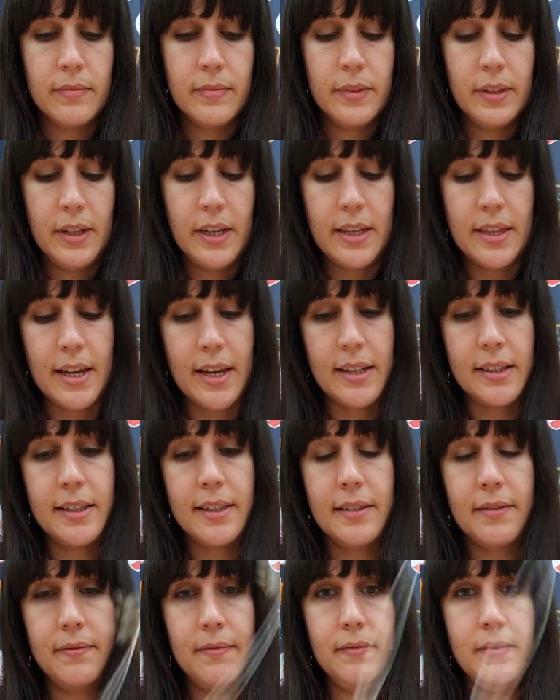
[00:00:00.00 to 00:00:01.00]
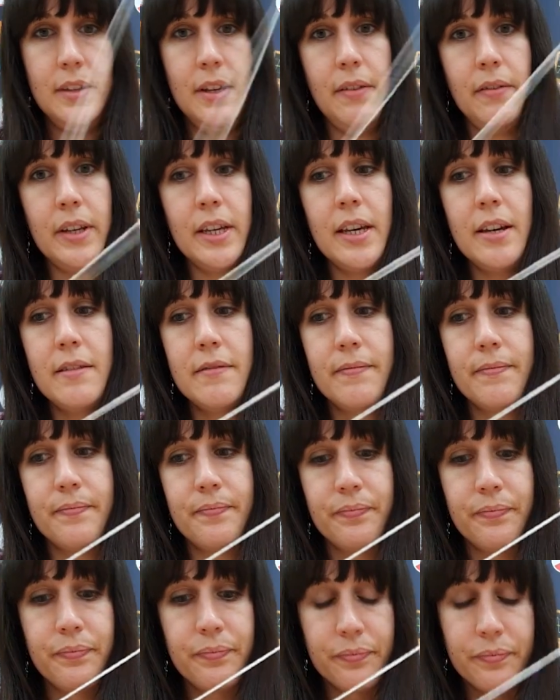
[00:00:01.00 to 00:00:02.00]
Like this. There
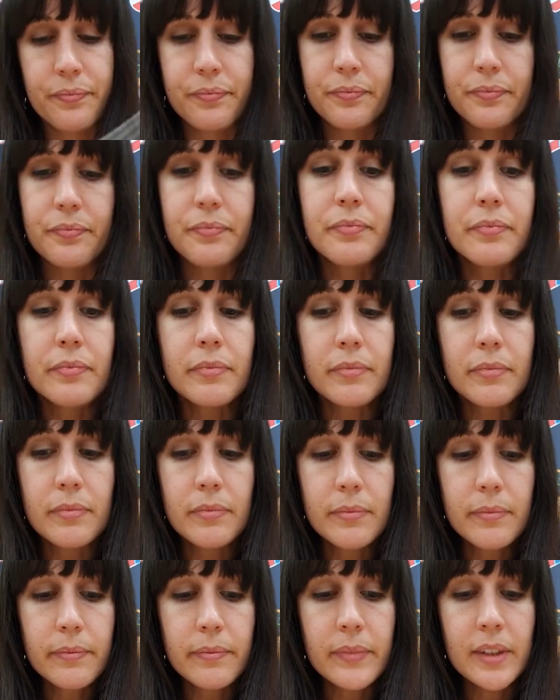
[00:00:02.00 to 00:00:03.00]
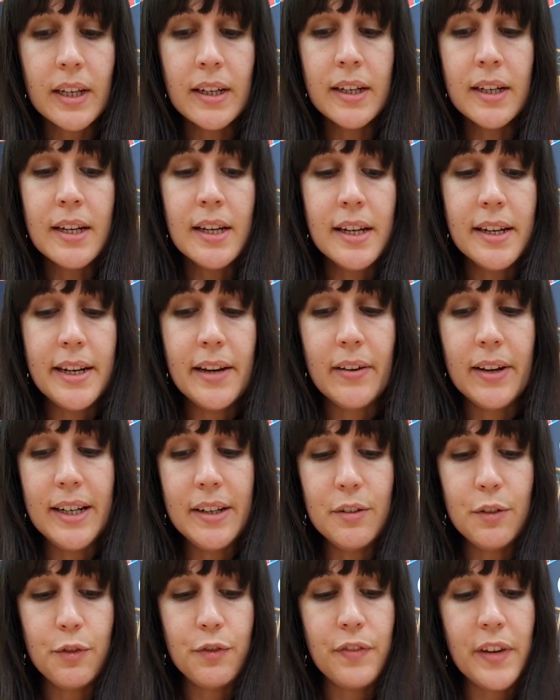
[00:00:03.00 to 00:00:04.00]
we go. Now our
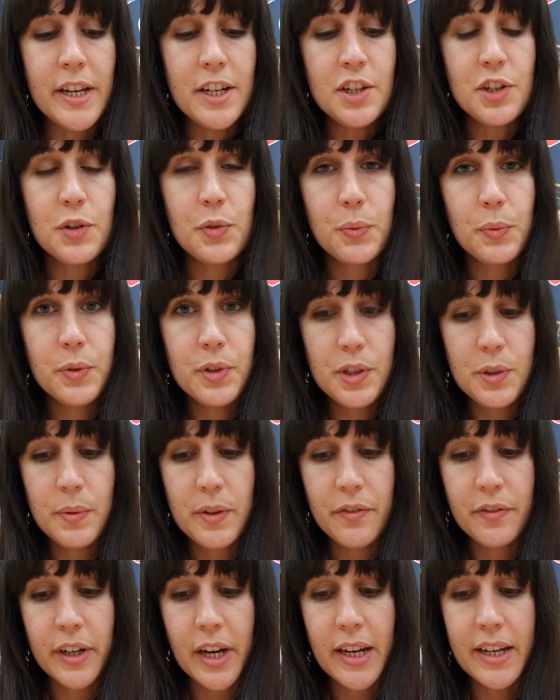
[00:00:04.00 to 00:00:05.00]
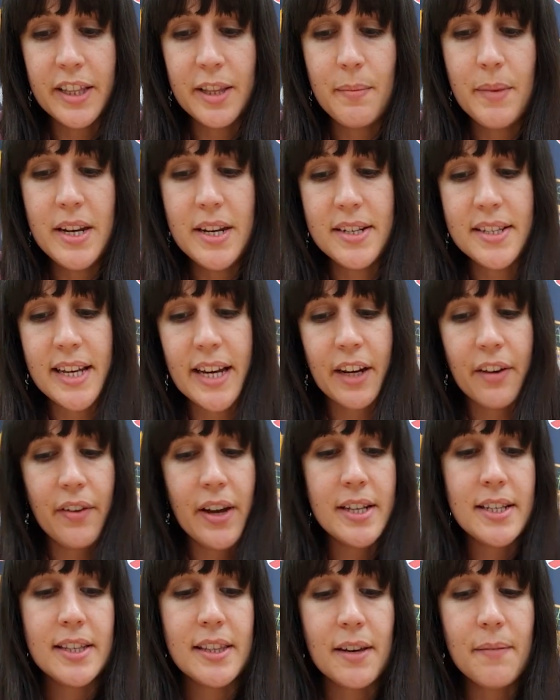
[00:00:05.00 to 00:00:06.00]
little fish, once we've coloured them in and
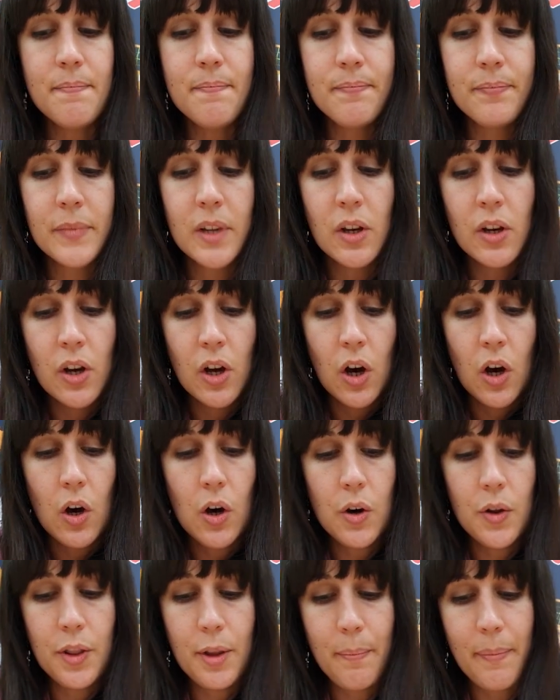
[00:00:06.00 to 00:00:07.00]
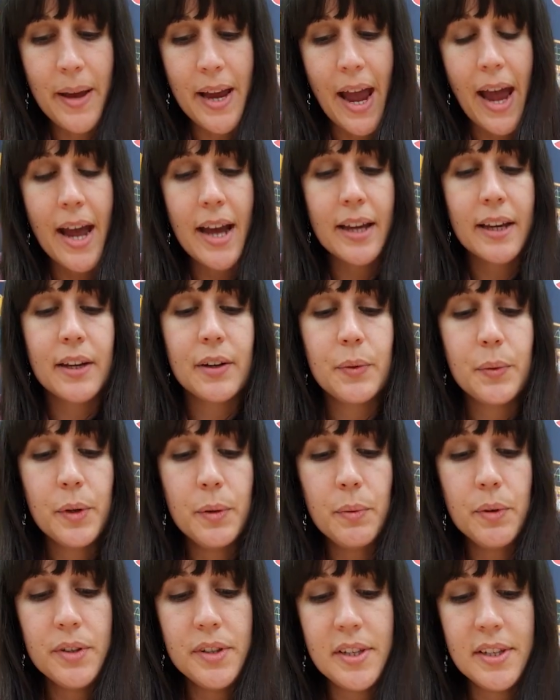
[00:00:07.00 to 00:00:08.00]
decorated them, on the back we
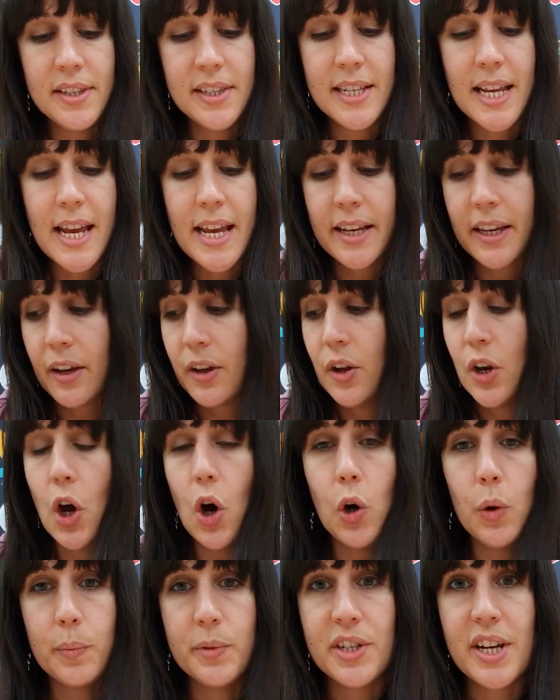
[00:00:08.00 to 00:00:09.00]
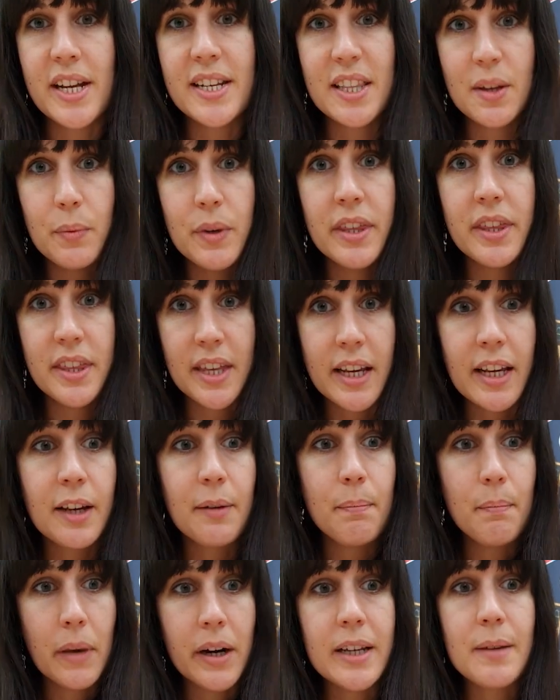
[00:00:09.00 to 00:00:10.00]
want to stick an object that we think
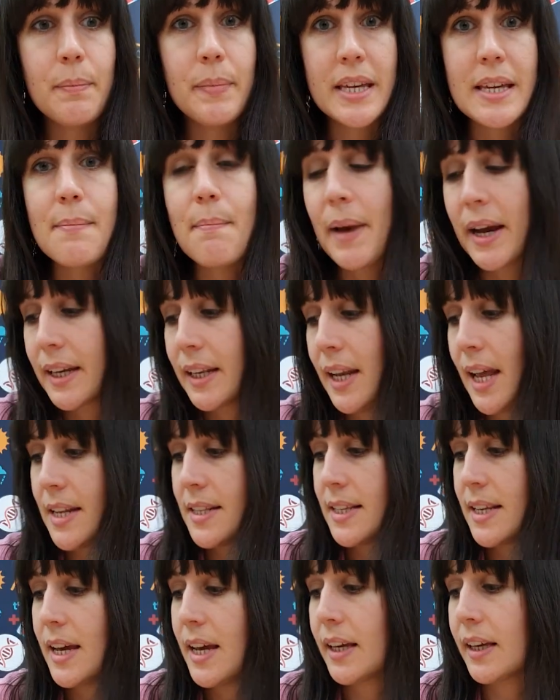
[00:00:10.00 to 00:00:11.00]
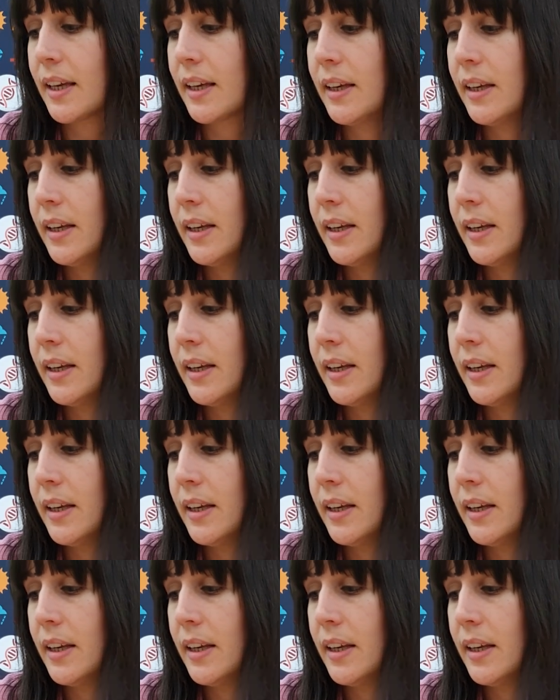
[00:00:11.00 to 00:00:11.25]
might be magnetic.